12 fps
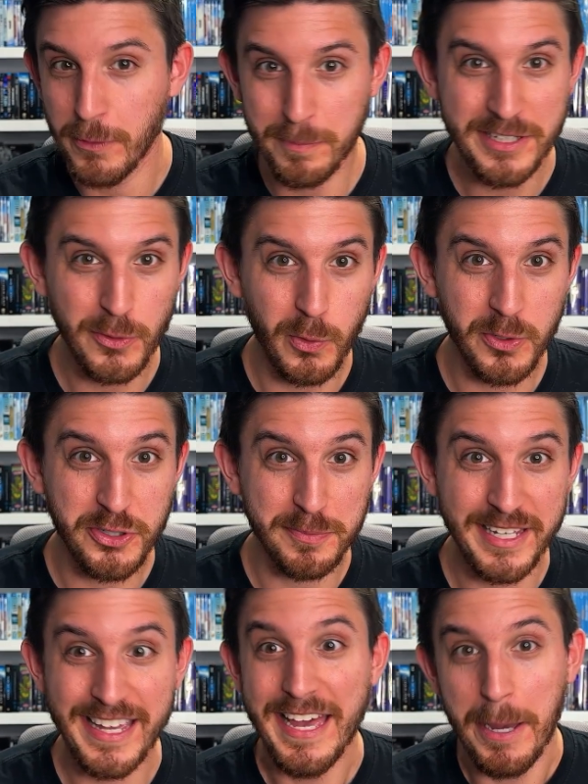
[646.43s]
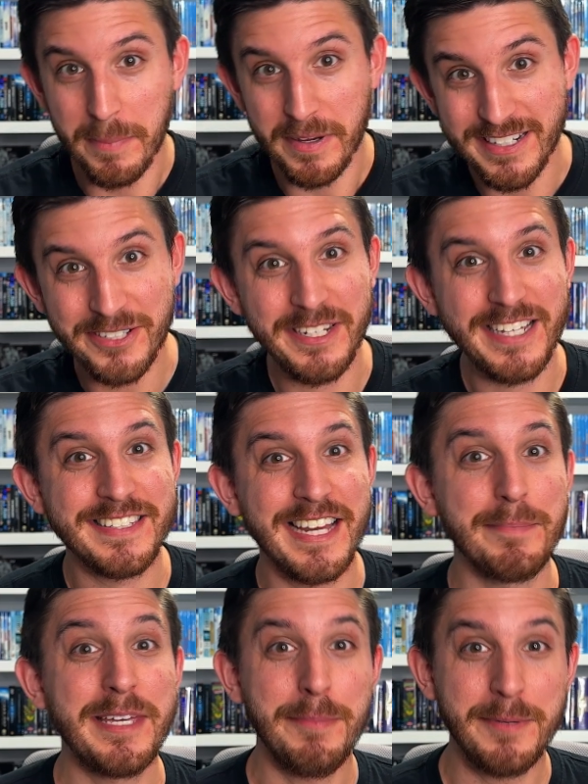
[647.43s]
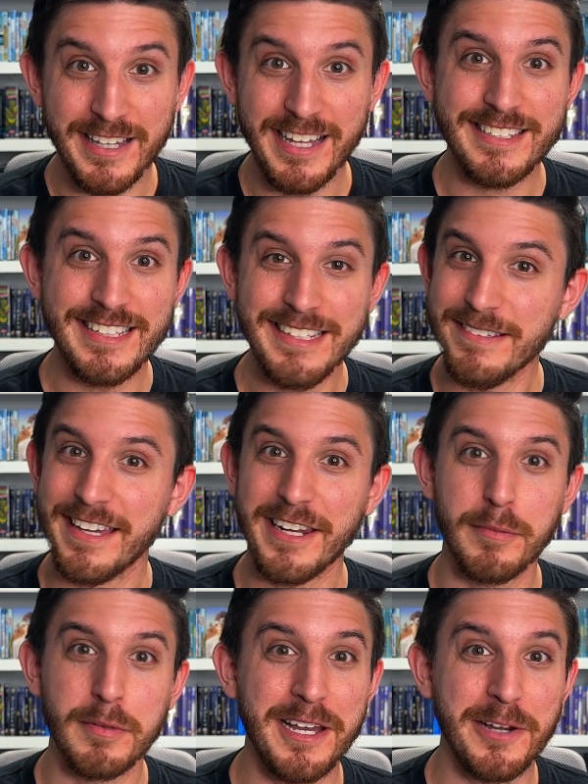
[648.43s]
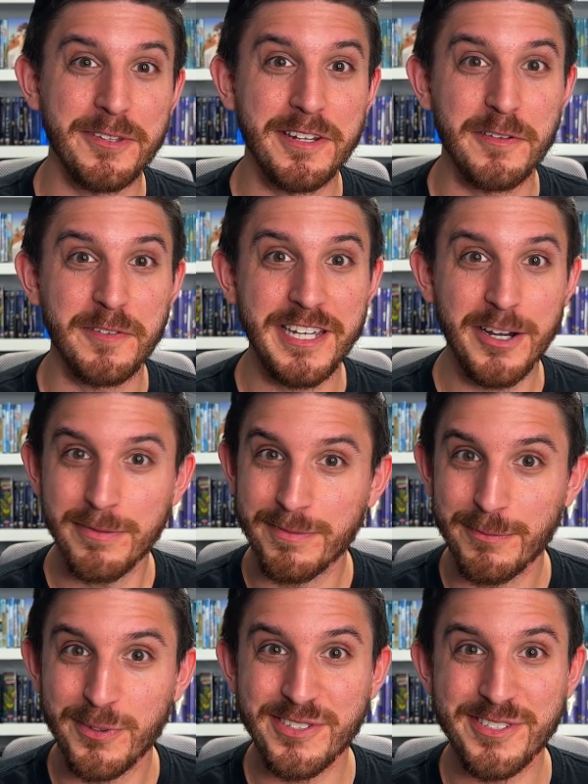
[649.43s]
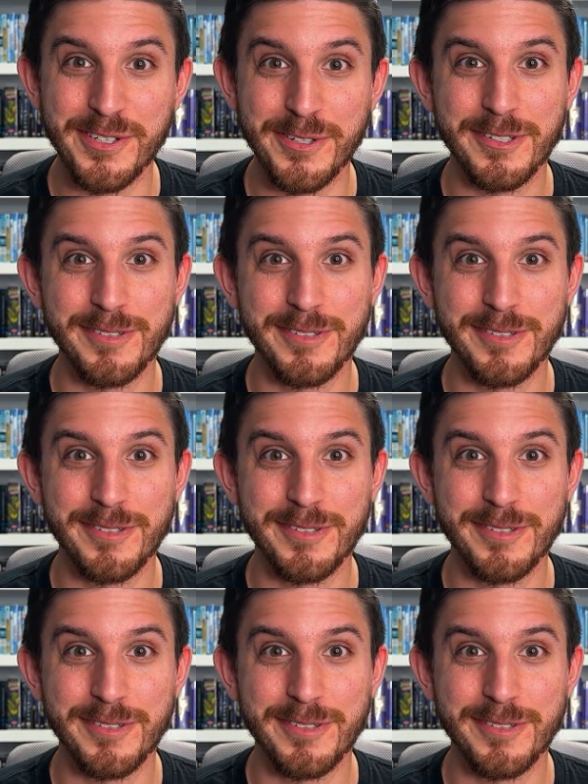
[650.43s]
would mean the world to me. But until next time, keep collecting, and I'll be back with another video real soon.